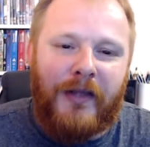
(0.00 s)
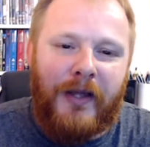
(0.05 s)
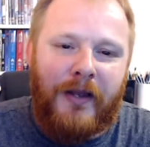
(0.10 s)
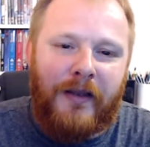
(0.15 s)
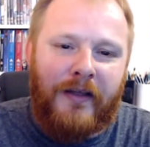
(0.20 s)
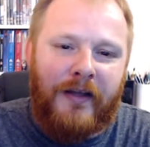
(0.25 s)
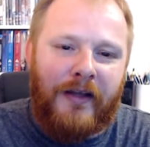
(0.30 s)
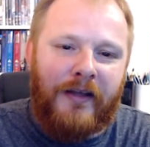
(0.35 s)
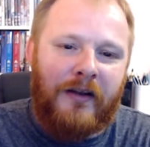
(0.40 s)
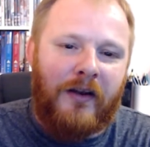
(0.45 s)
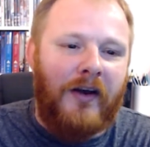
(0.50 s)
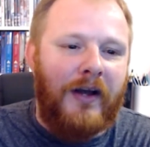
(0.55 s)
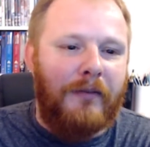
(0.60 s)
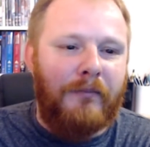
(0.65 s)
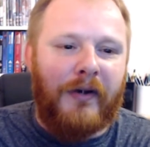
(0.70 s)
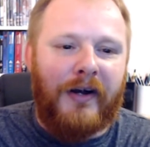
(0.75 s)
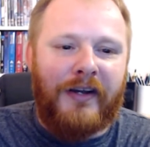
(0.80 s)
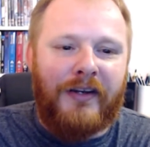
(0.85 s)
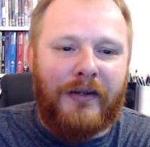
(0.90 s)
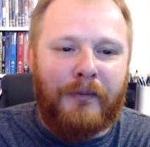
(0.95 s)
They're
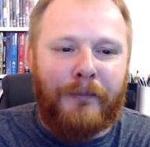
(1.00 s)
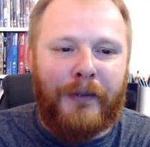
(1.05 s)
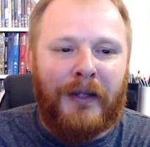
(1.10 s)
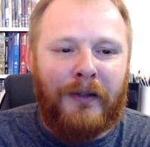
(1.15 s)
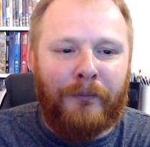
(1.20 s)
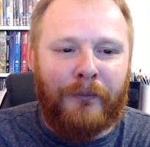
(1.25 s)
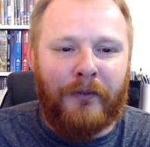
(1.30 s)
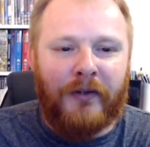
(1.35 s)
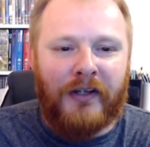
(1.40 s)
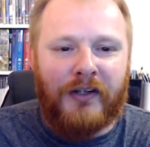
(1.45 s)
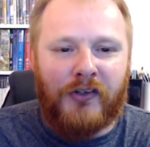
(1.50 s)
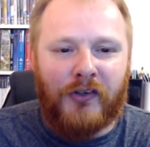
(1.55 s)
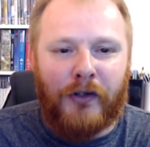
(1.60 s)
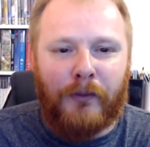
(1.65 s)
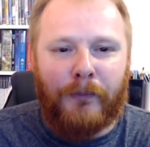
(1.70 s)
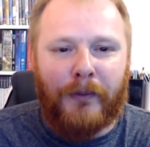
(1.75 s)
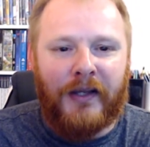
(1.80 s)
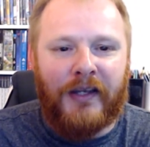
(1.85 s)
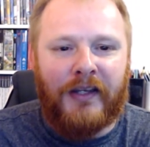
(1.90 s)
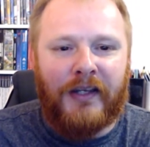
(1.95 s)
like-minded people that
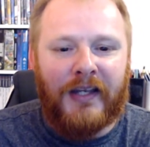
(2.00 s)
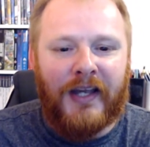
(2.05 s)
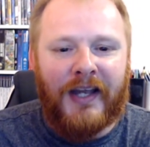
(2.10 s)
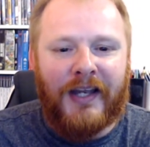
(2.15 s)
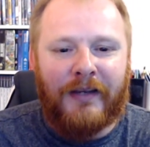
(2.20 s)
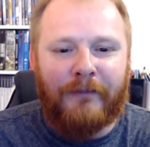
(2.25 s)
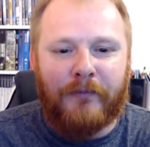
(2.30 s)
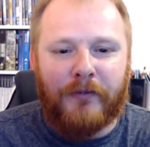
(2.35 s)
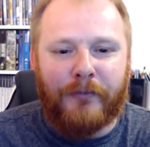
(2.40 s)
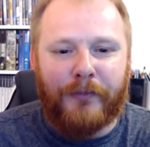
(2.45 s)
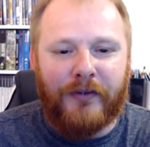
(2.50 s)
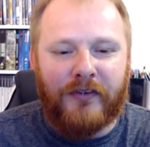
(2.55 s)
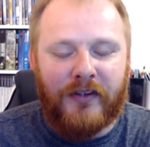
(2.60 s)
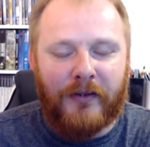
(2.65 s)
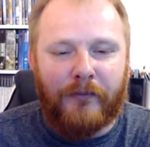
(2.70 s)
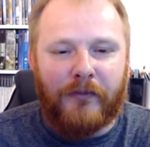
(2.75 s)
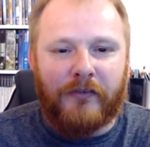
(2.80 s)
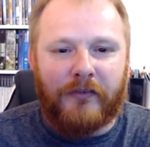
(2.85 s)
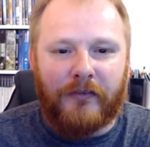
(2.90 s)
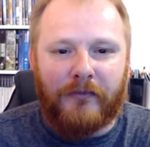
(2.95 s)
enjoy playing games, but
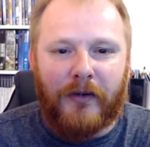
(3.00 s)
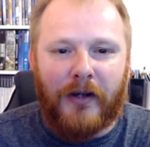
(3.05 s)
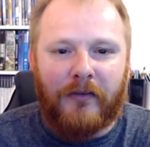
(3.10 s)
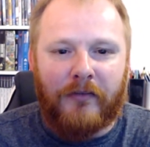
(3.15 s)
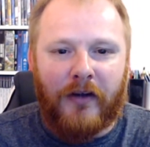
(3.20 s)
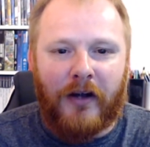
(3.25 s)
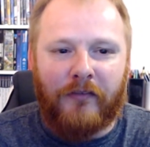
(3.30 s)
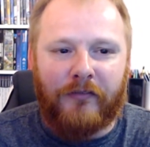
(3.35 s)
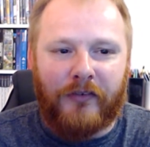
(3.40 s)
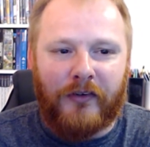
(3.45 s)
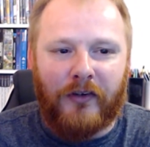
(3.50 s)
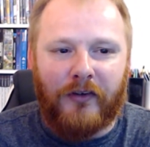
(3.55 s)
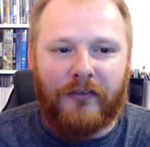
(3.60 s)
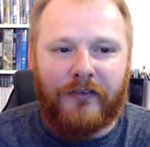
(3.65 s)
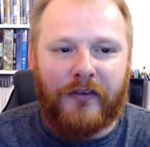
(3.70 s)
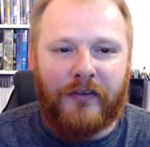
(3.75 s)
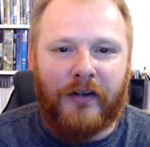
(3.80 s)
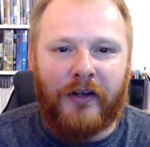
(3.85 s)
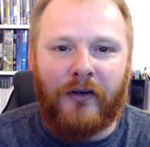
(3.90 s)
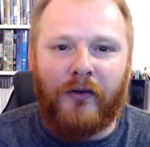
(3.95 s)
some of them I've
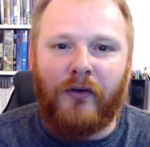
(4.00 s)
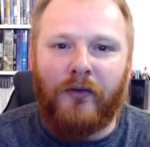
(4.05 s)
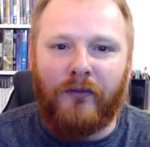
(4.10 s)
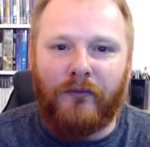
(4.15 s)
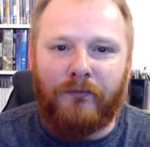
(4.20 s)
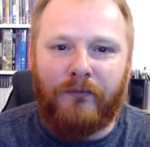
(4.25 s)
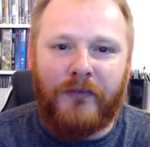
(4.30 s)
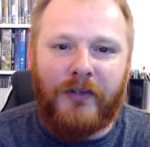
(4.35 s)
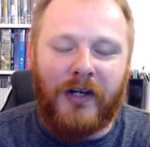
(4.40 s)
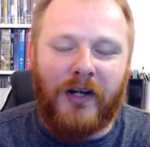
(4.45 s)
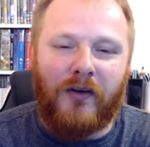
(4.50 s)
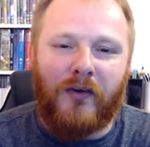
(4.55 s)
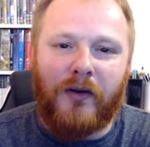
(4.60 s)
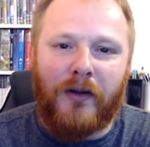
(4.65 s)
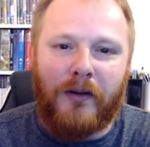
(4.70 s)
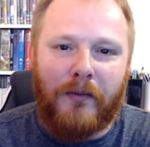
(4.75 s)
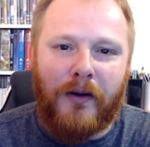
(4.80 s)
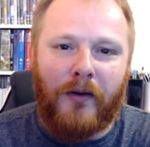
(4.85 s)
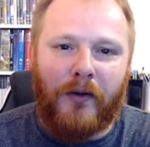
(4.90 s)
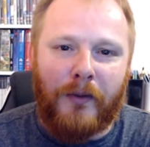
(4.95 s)
got to know, you
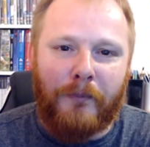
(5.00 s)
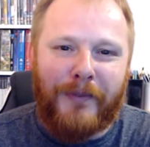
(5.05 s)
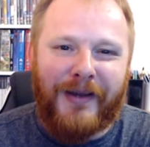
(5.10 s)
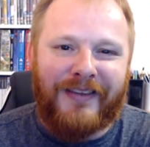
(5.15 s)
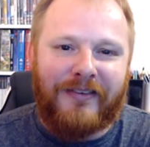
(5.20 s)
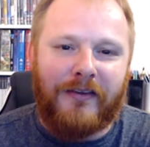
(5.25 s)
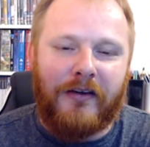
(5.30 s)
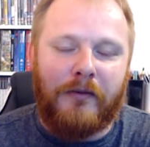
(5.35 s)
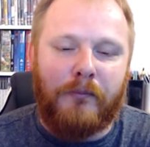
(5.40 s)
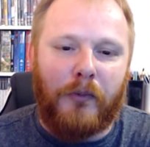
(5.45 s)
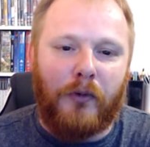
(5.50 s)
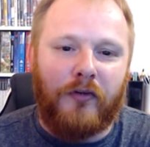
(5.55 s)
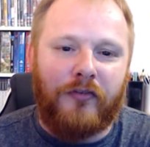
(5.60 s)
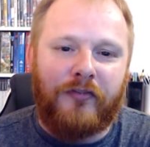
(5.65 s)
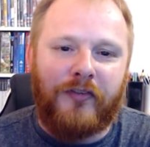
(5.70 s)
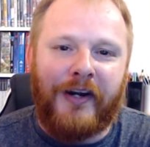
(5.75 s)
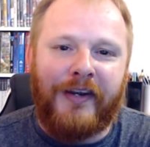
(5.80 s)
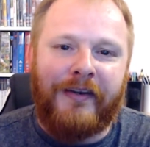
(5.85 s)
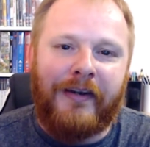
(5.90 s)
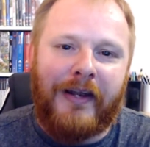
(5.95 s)
know, on a better, more
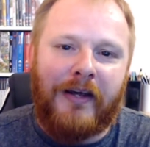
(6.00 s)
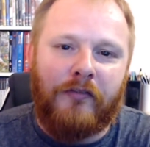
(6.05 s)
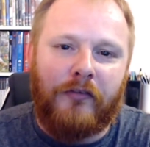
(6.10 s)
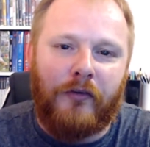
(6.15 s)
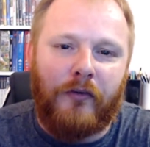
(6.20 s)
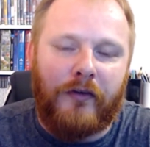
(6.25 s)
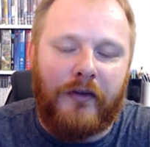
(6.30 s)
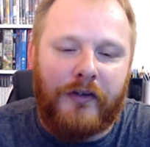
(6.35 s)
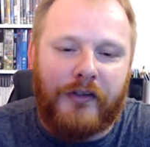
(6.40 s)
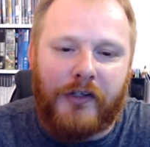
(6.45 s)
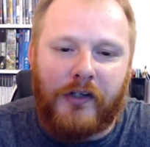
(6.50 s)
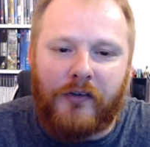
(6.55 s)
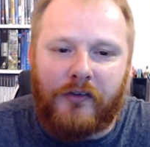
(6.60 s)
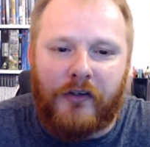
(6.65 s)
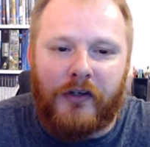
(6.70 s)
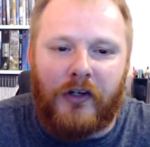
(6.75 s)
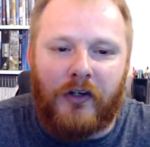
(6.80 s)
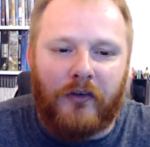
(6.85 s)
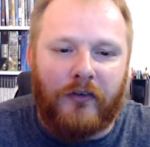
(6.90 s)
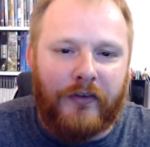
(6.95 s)
friend level than just
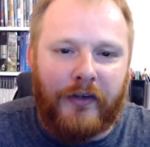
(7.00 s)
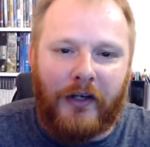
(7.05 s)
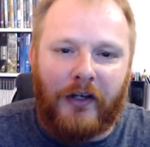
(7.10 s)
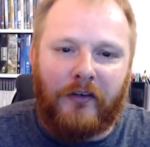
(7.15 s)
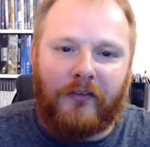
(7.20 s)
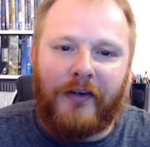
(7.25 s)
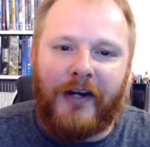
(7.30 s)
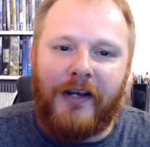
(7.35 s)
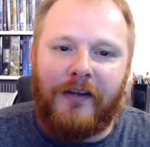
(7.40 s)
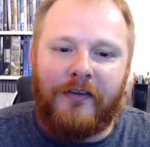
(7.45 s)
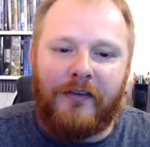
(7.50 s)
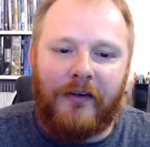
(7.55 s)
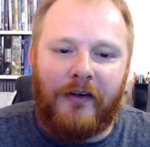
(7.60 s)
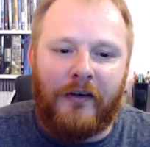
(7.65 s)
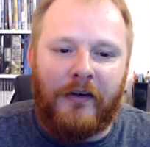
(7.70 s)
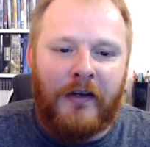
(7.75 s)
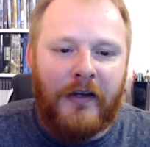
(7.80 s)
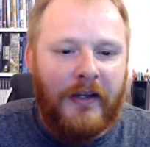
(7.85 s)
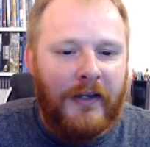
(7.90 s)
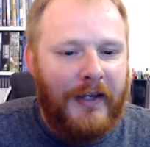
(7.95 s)
a content
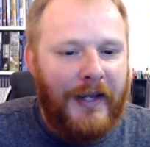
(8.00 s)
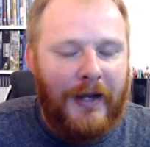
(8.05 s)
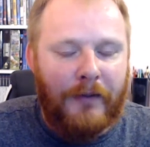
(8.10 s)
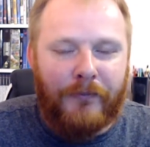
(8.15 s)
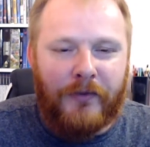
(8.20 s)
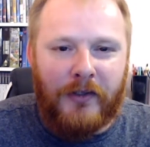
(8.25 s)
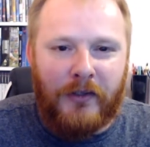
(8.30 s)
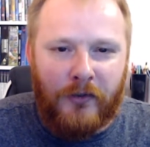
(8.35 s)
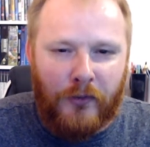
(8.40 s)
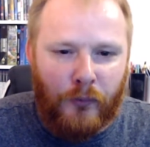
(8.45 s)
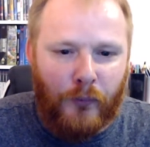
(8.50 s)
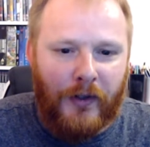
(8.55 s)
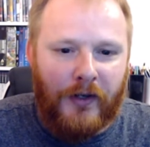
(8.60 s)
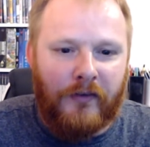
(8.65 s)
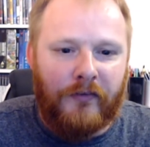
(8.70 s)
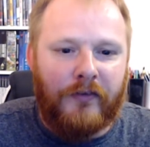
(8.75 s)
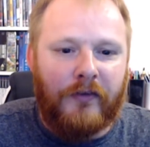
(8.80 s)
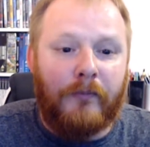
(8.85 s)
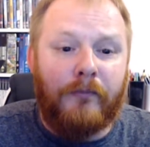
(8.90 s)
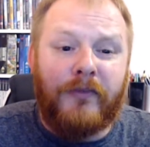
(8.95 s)
creator. Captain, you're
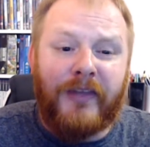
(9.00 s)
one of them.